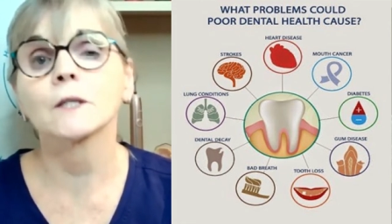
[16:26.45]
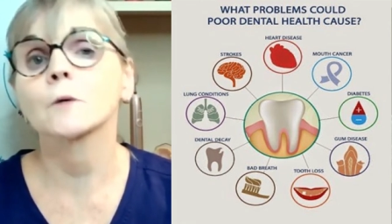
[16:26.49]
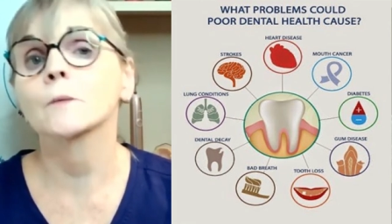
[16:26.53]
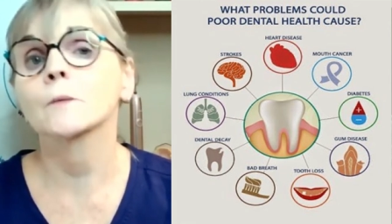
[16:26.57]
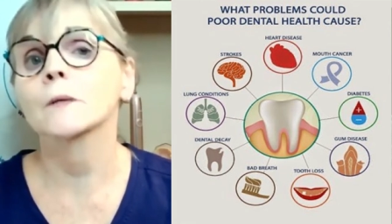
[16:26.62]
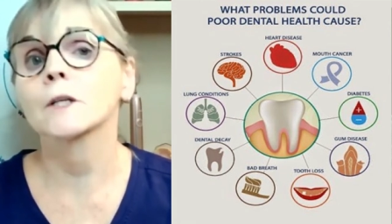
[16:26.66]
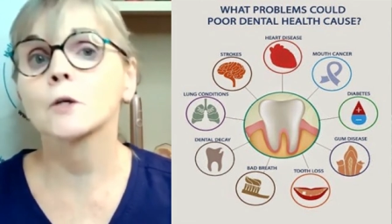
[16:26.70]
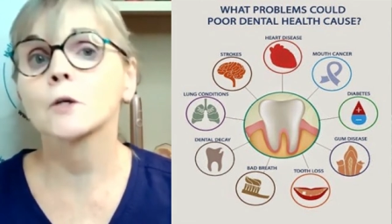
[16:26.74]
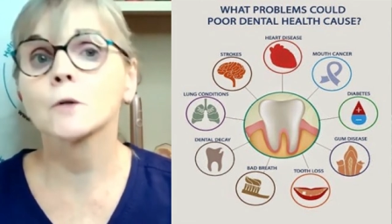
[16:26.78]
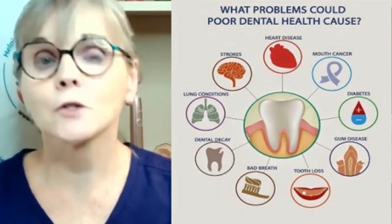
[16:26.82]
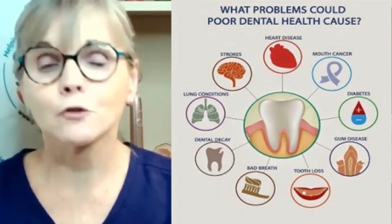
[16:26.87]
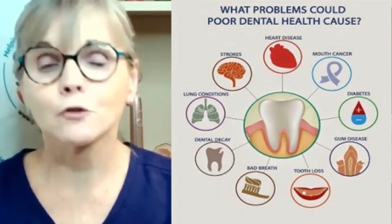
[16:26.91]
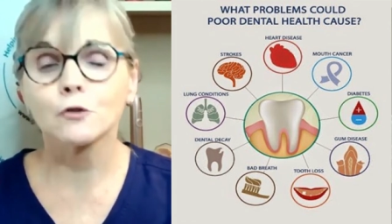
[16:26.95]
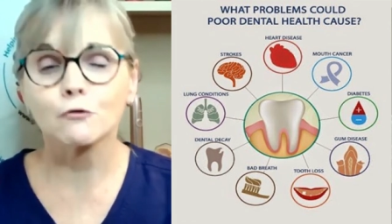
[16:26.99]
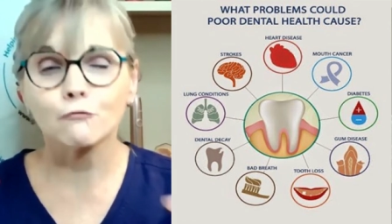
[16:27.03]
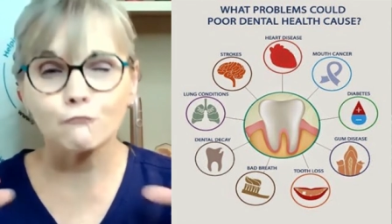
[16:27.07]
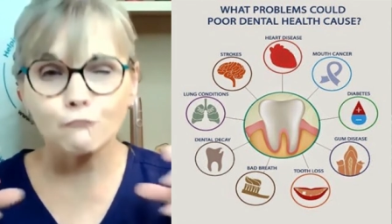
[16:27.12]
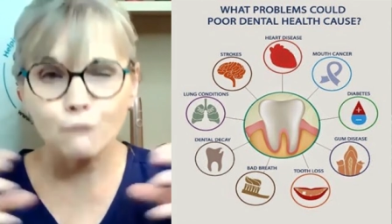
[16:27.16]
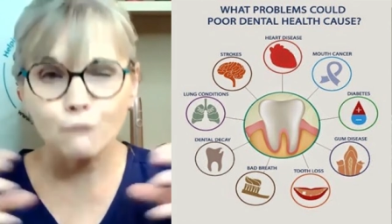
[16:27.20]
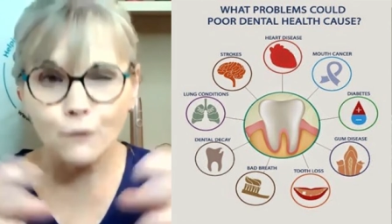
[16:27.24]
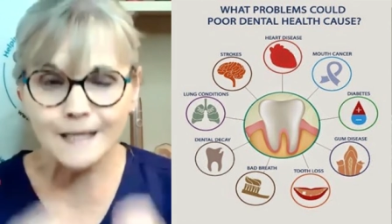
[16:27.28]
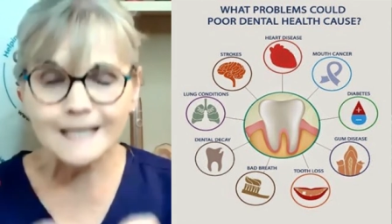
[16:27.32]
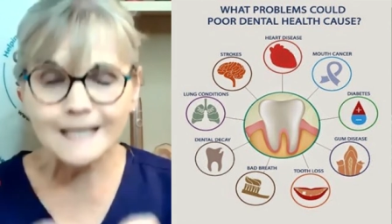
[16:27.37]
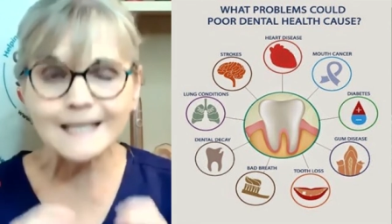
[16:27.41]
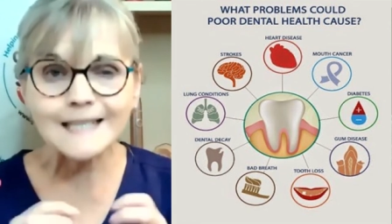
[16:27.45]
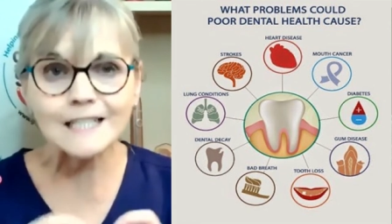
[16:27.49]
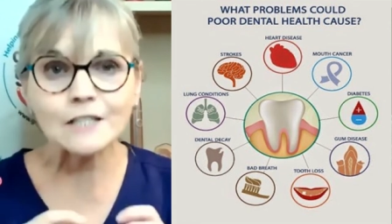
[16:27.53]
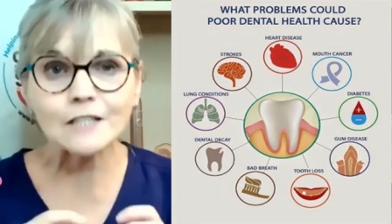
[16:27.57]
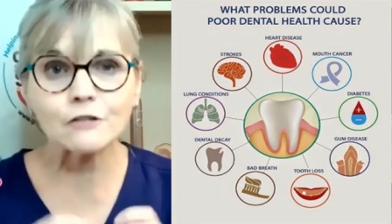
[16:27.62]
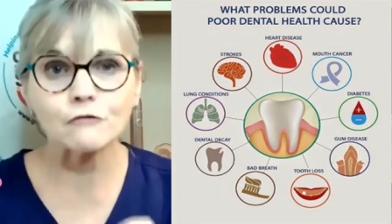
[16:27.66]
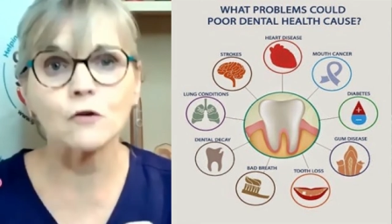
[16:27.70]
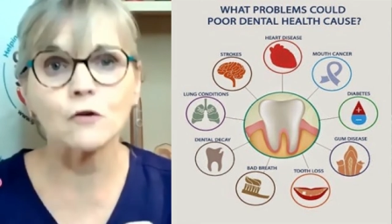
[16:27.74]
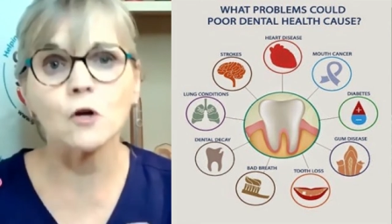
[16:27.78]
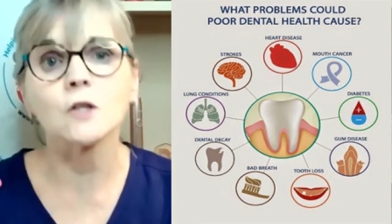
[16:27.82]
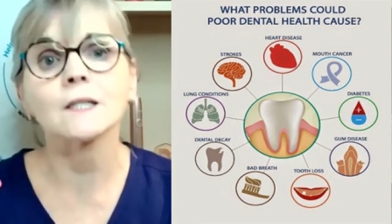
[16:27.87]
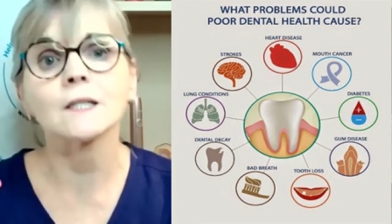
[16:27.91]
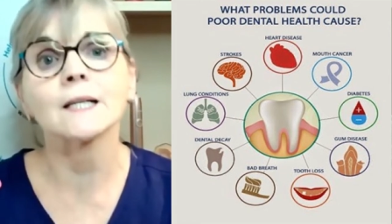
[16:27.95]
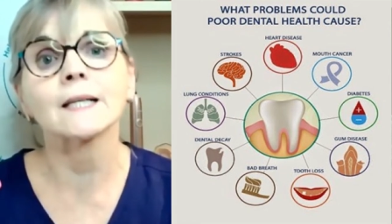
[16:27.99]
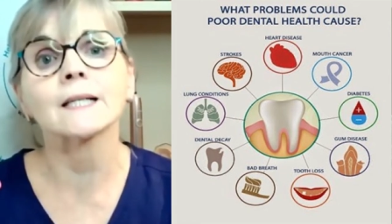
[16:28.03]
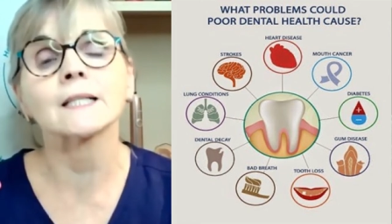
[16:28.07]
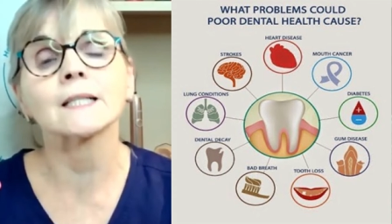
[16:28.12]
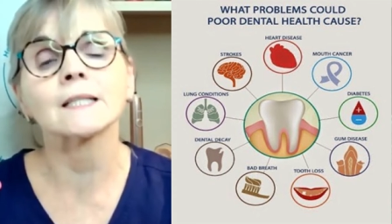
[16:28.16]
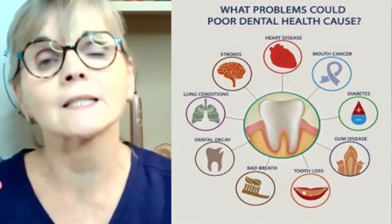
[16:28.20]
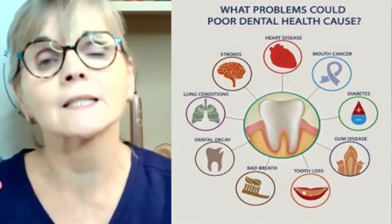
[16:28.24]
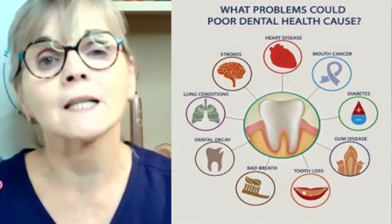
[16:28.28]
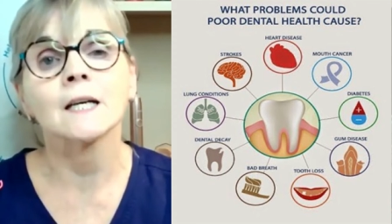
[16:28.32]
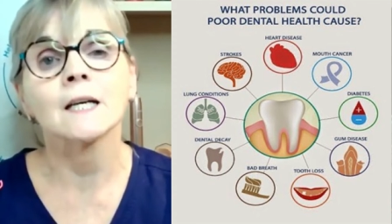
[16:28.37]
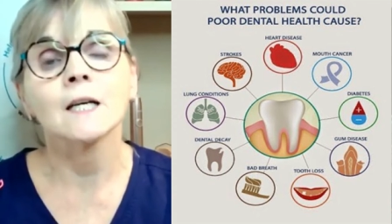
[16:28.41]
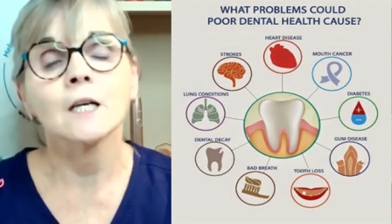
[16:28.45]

And we know there's really strong links